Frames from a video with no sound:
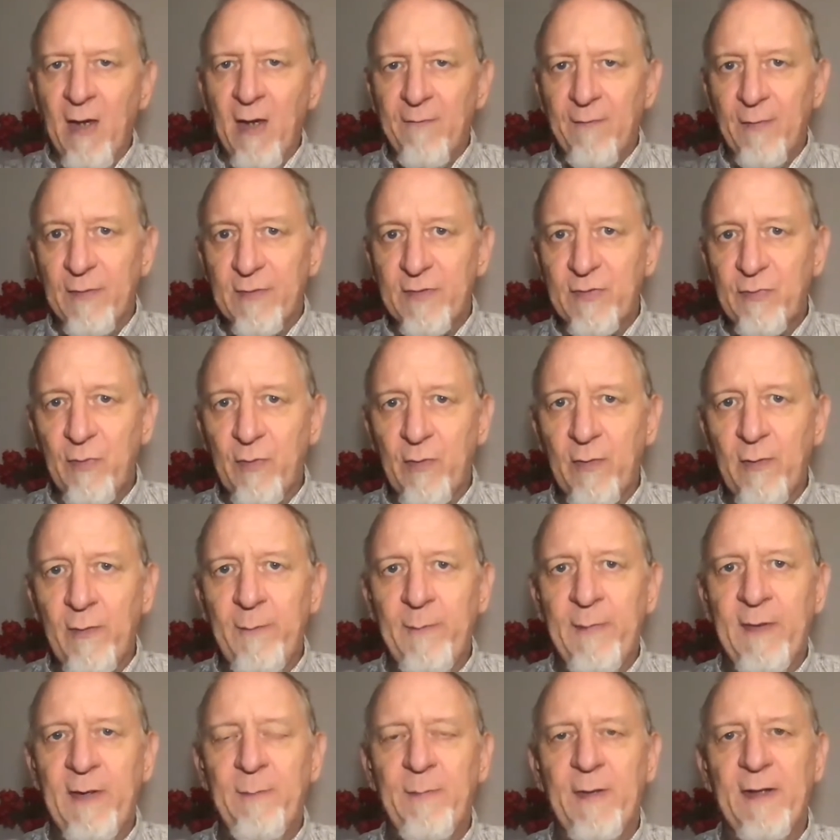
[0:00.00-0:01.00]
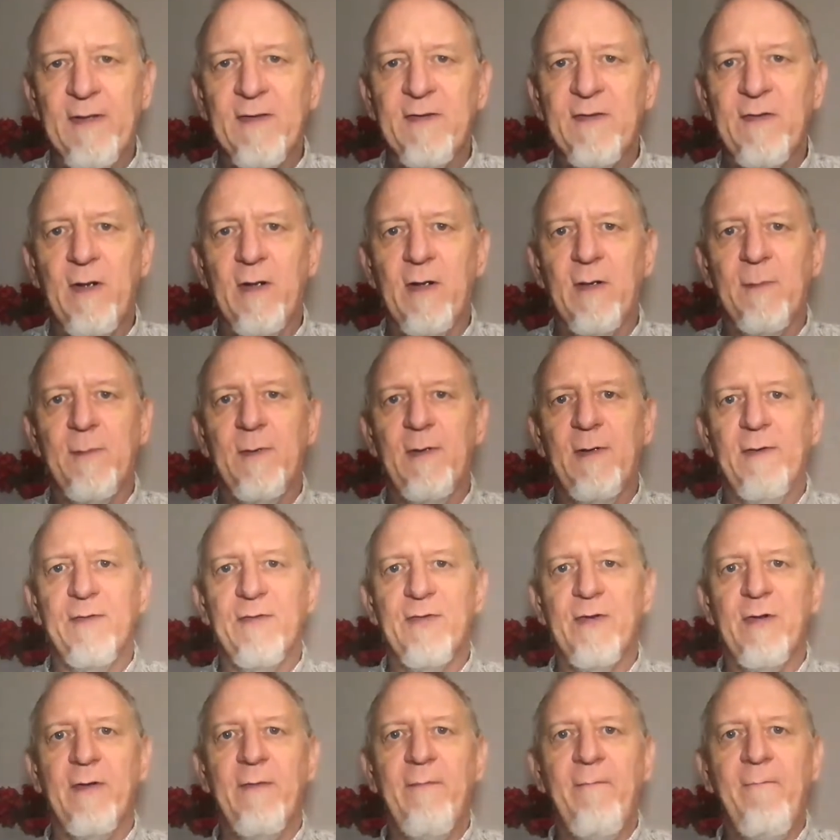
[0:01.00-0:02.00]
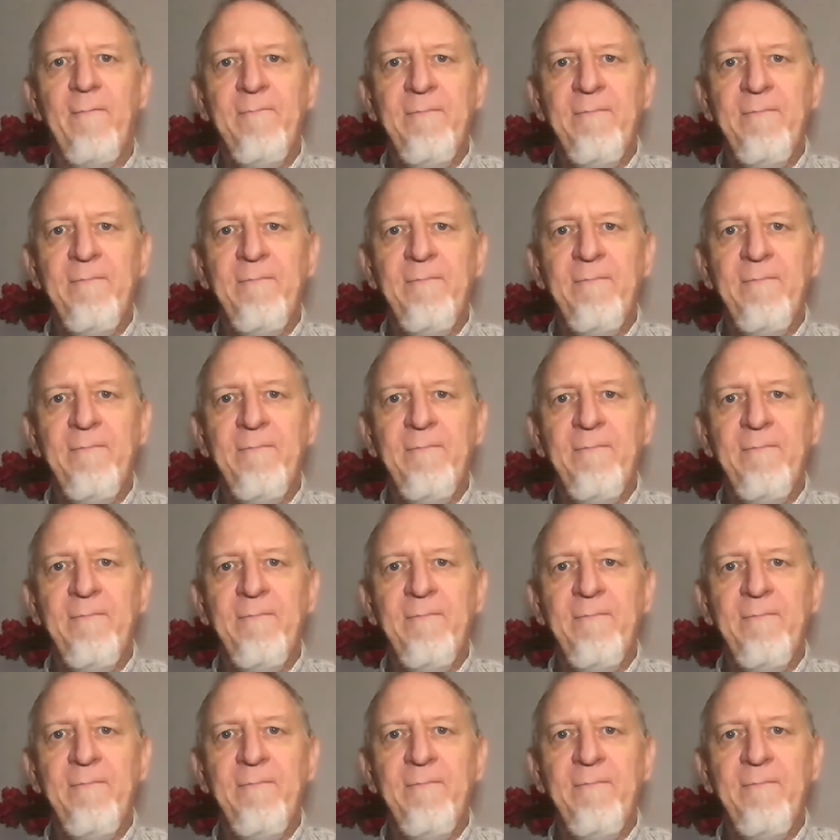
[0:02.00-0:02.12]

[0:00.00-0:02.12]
First, what do I mean by startup culture?